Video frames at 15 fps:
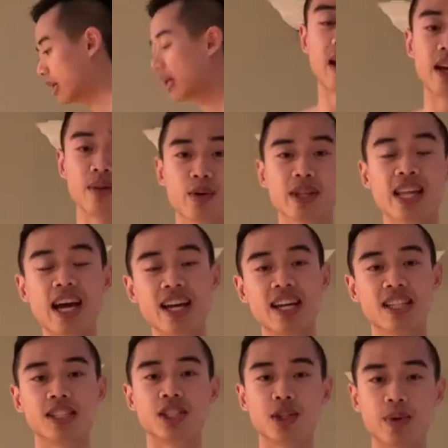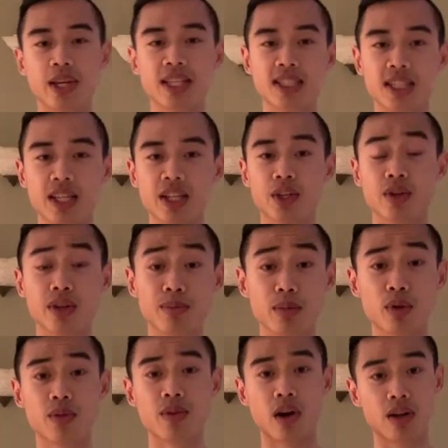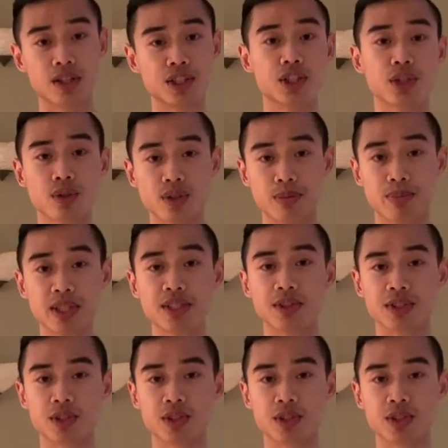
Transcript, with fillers: And when that gets too easy, you can move on to the pistol